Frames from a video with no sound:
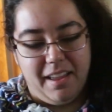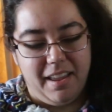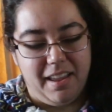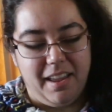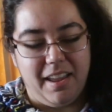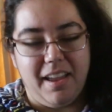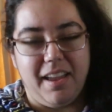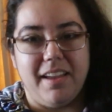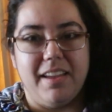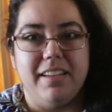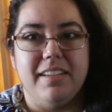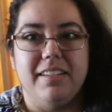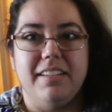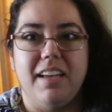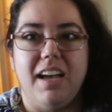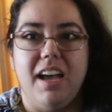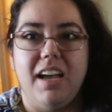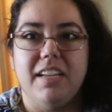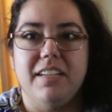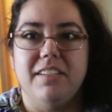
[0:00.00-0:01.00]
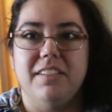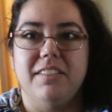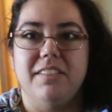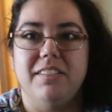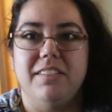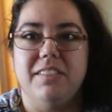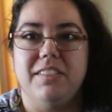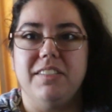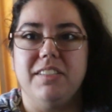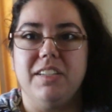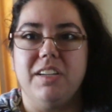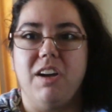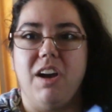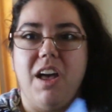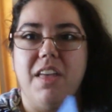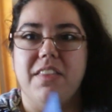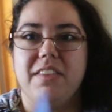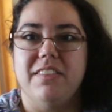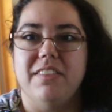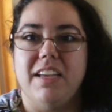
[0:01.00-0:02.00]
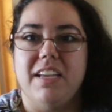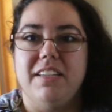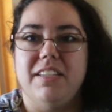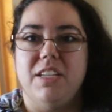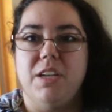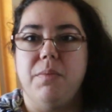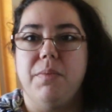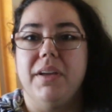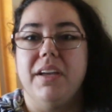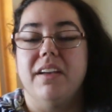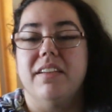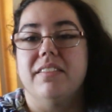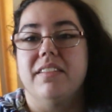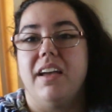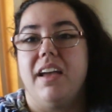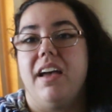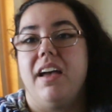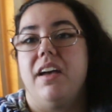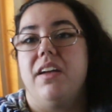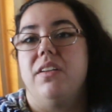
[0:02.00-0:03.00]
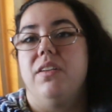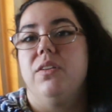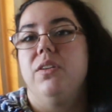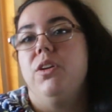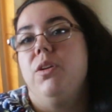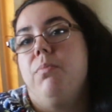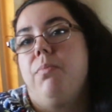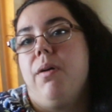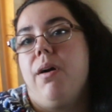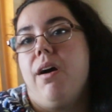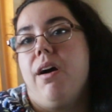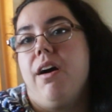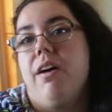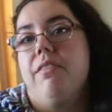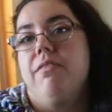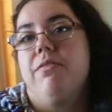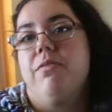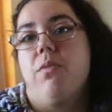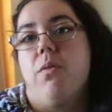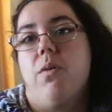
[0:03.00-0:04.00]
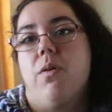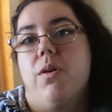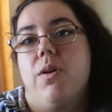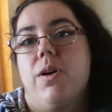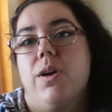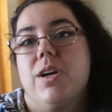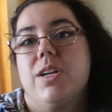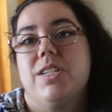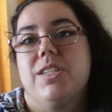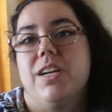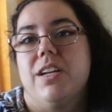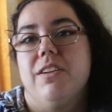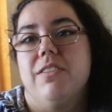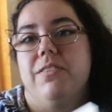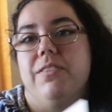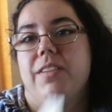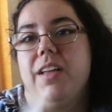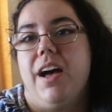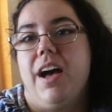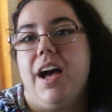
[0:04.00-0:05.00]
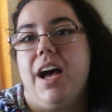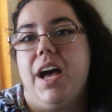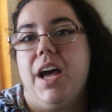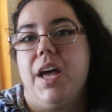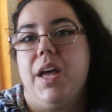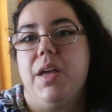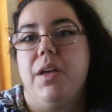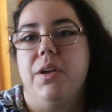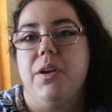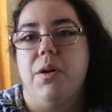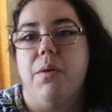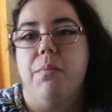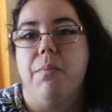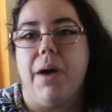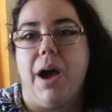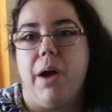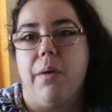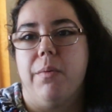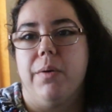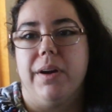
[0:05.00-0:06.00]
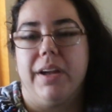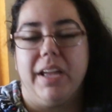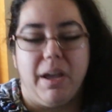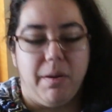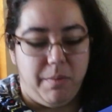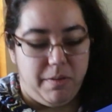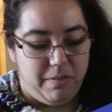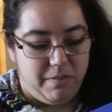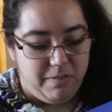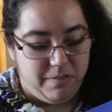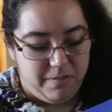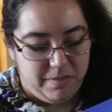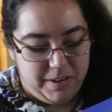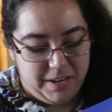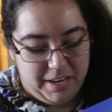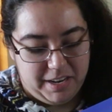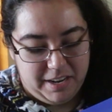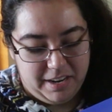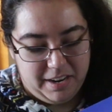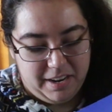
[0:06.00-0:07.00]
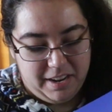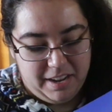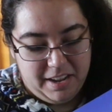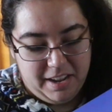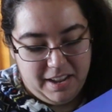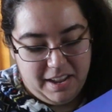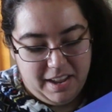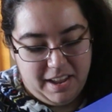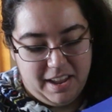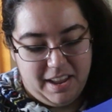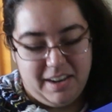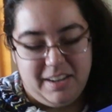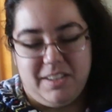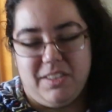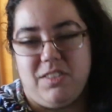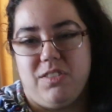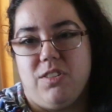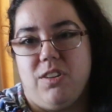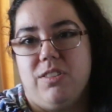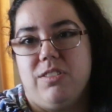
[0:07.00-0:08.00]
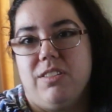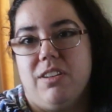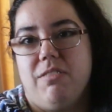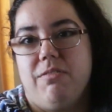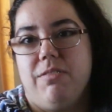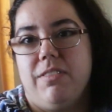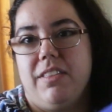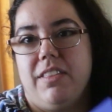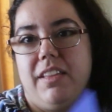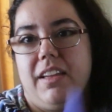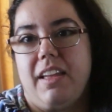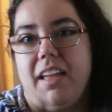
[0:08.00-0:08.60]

And I just got this idea because I had a coupon for Shutterfly, buy one, get one free. And it just starts off with the